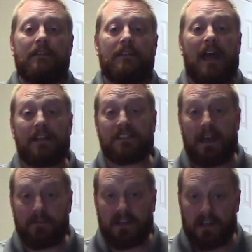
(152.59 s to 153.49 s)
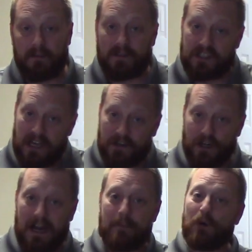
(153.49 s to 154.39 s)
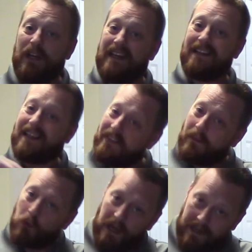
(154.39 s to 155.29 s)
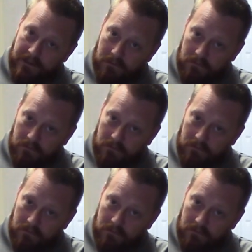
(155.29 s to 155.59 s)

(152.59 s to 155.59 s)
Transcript: Now it's time to cut up the cheddar and put it in the bread.